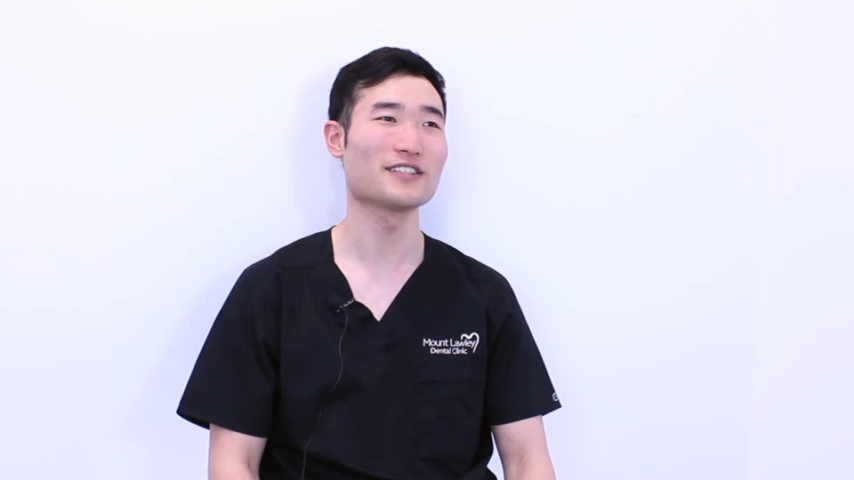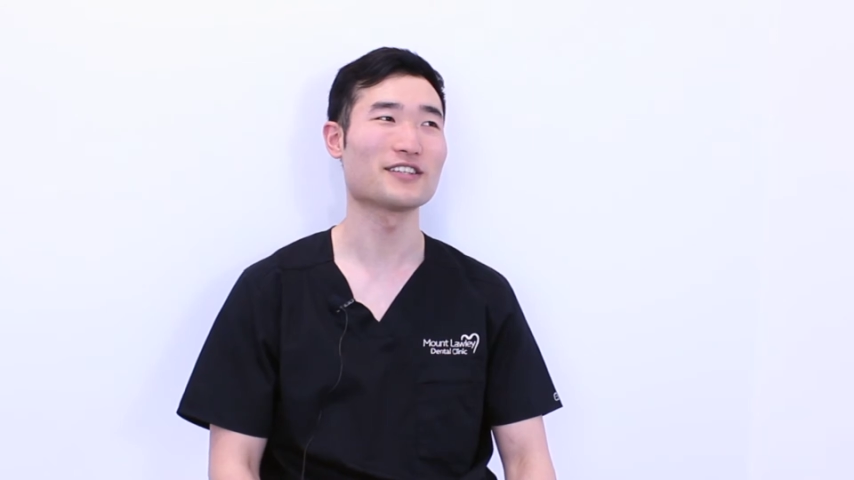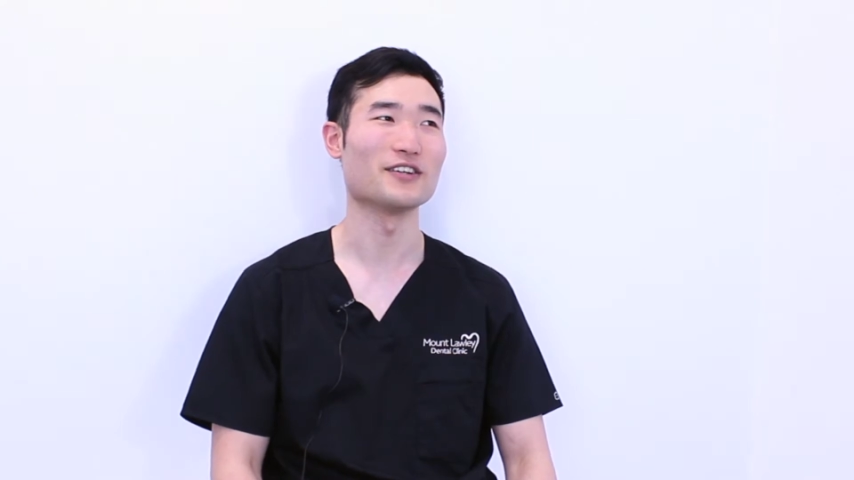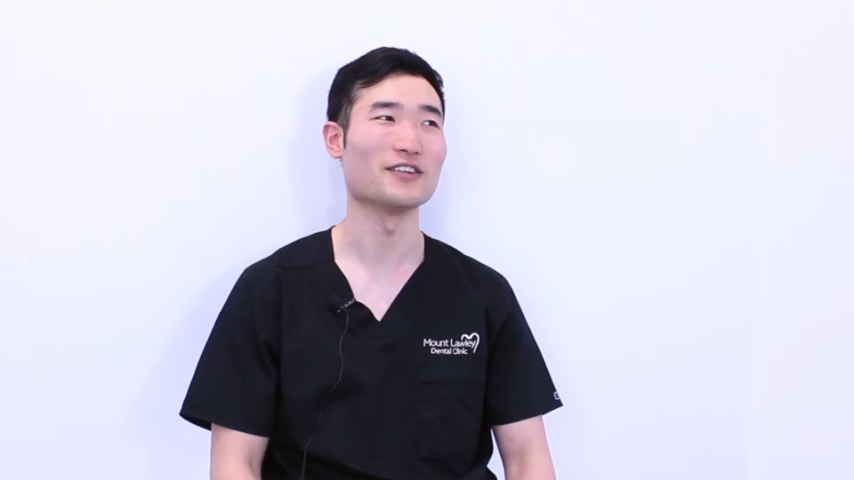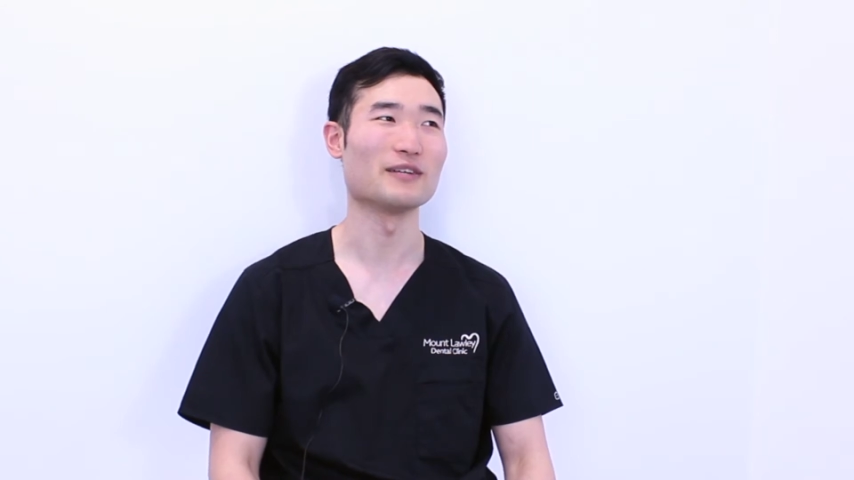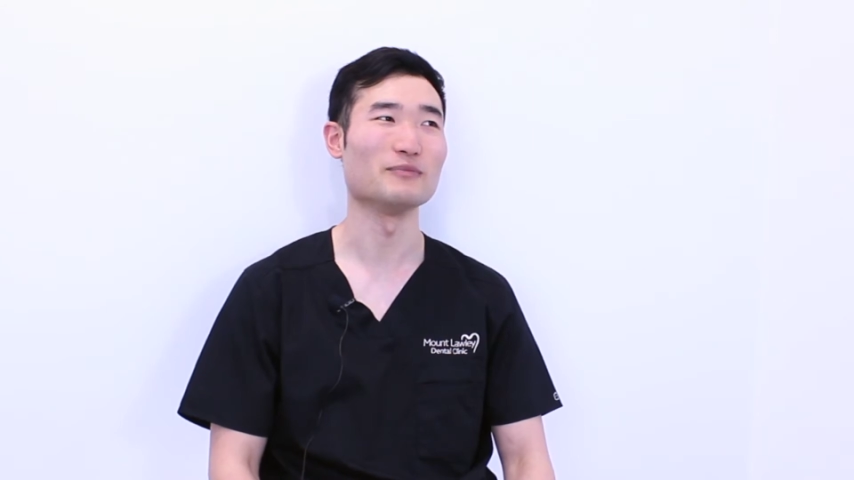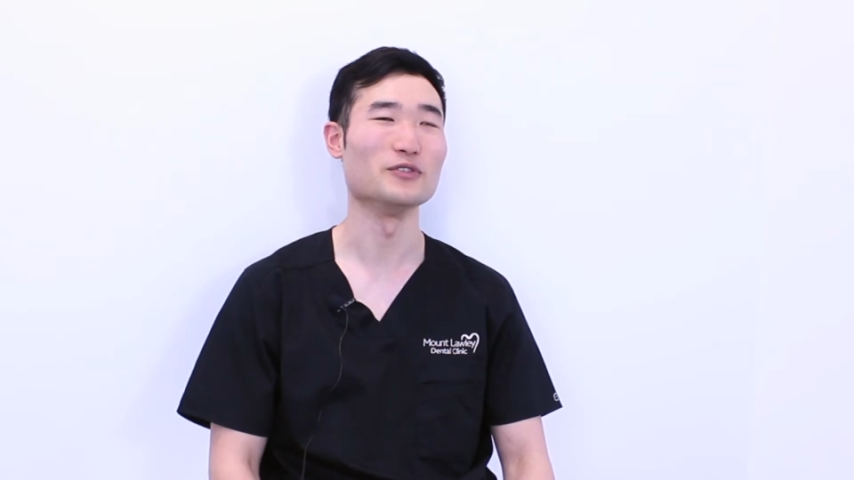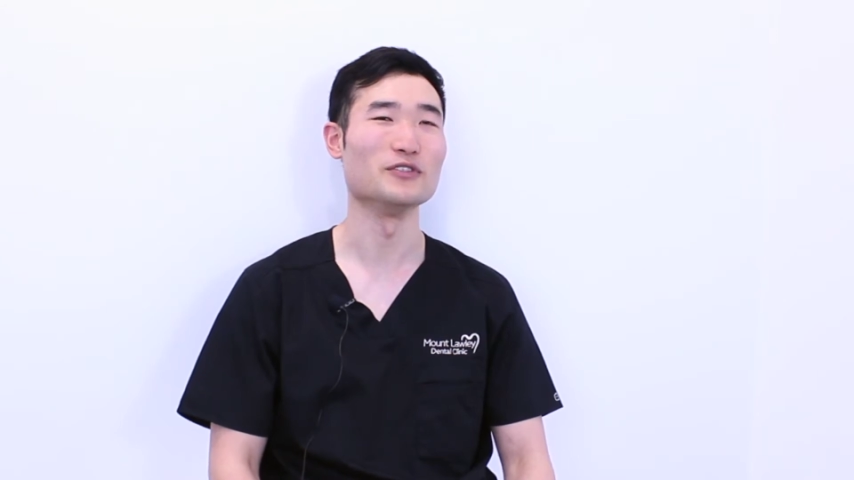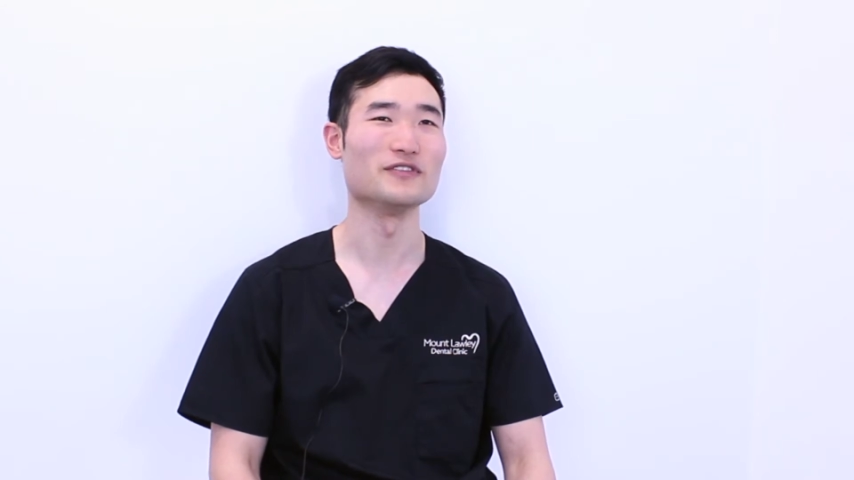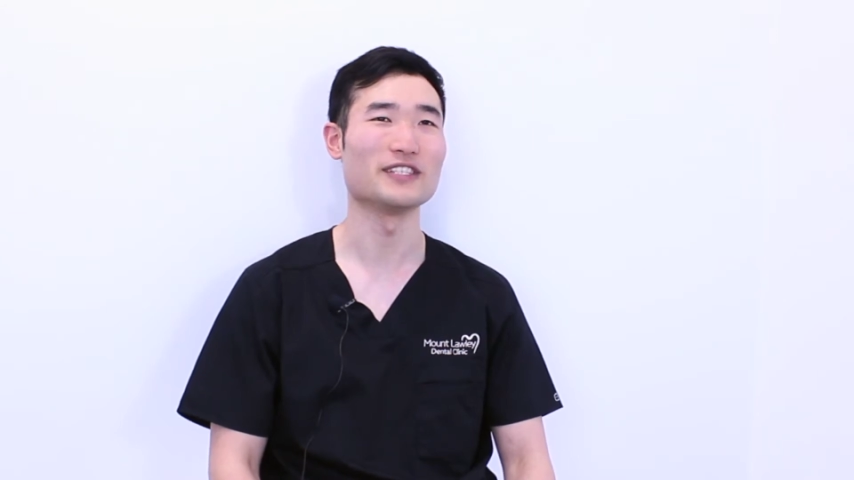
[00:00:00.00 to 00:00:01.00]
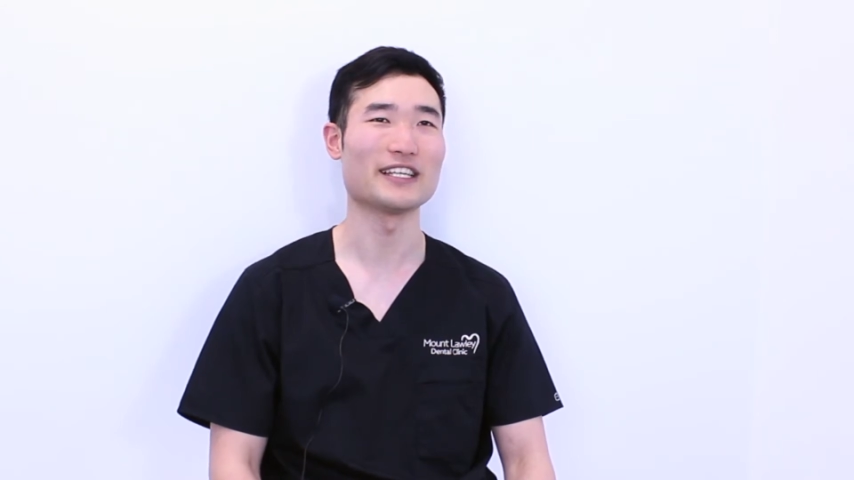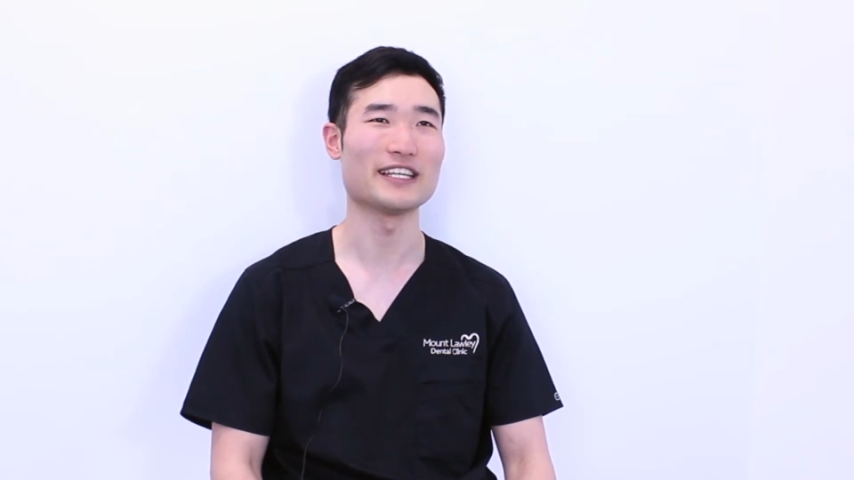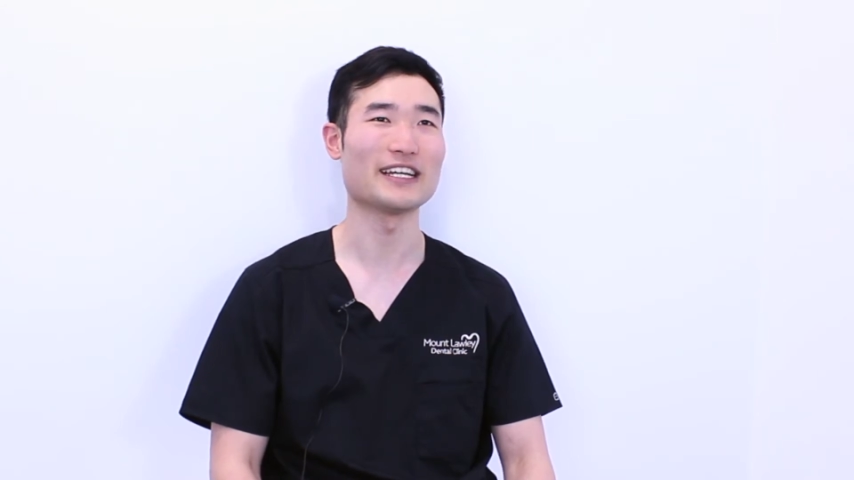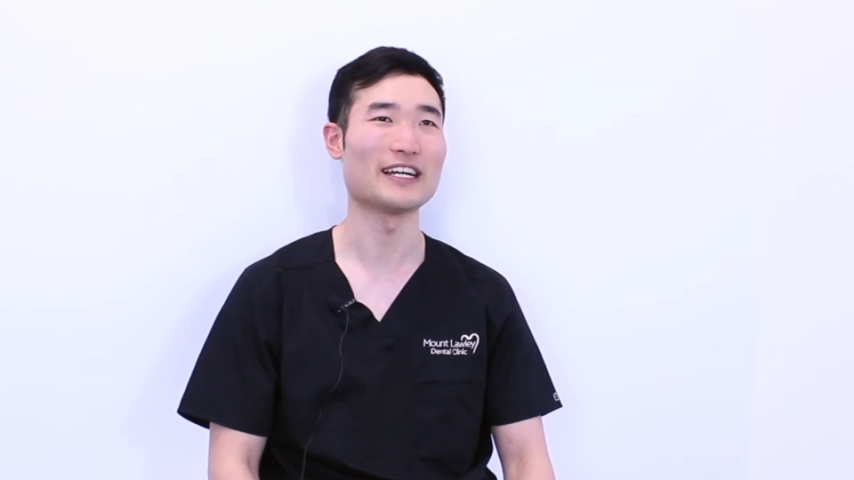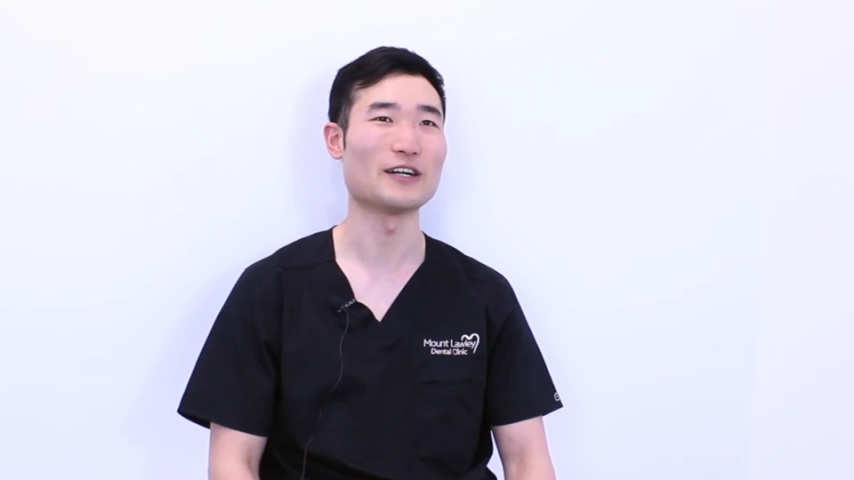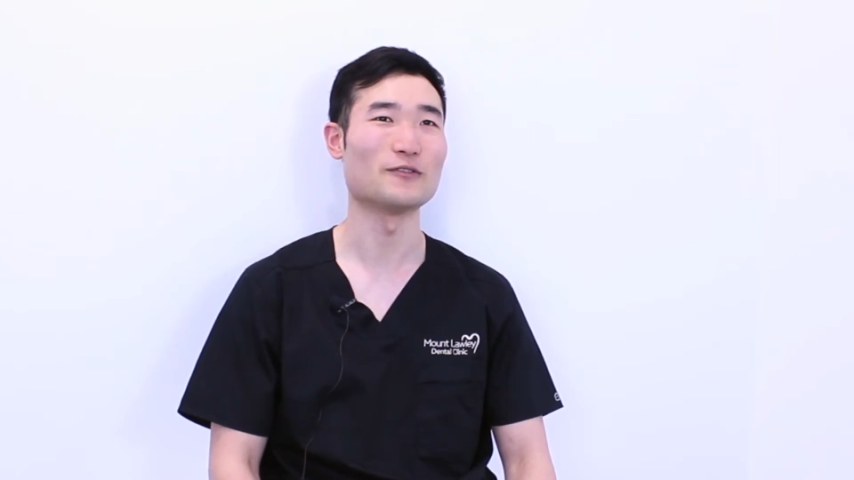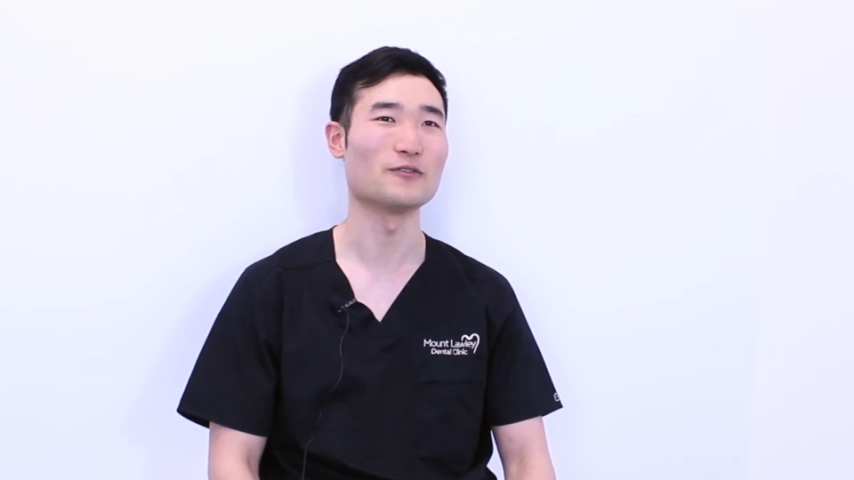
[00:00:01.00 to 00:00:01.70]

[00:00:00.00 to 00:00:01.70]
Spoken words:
so I moved here